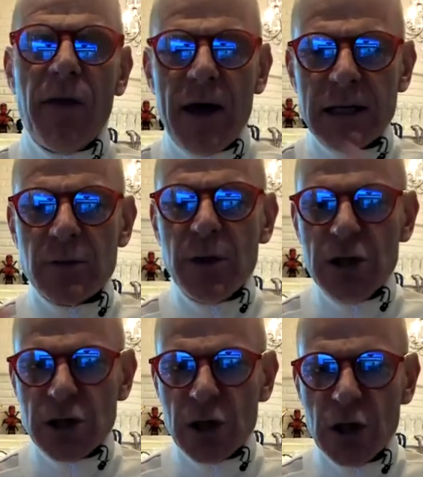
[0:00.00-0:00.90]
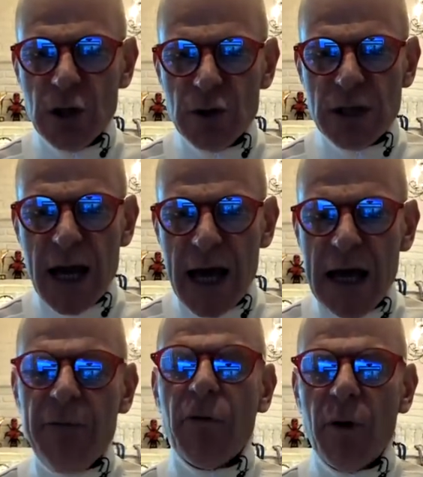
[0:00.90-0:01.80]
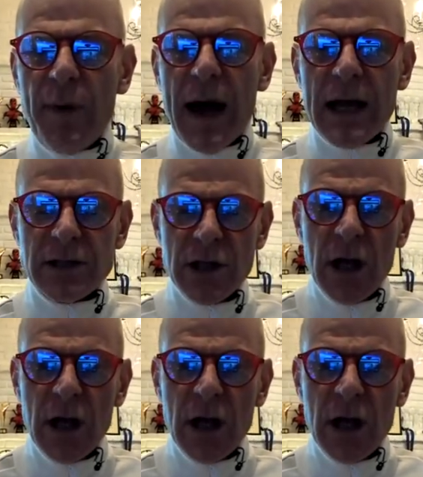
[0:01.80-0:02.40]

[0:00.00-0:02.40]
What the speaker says: that's where you should use the A4 patch